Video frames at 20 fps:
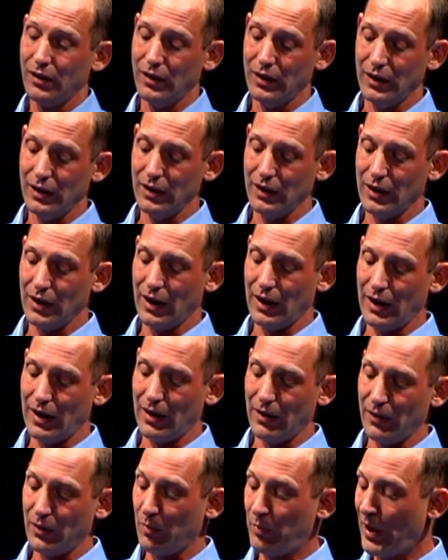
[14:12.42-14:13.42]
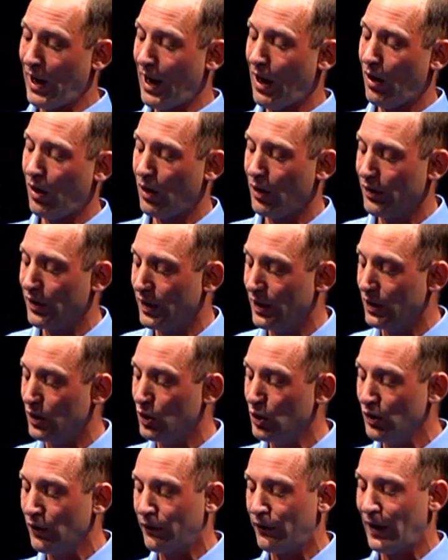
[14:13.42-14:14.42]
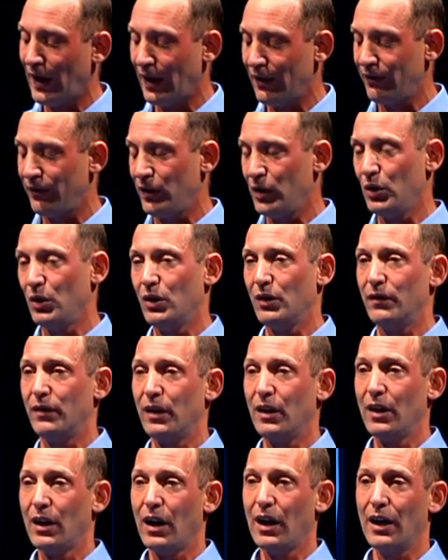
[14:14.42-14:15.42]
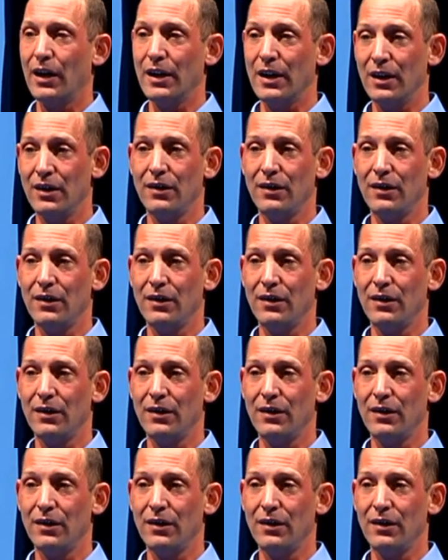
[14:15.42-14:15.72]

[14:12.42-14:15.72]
The power that a unified view of an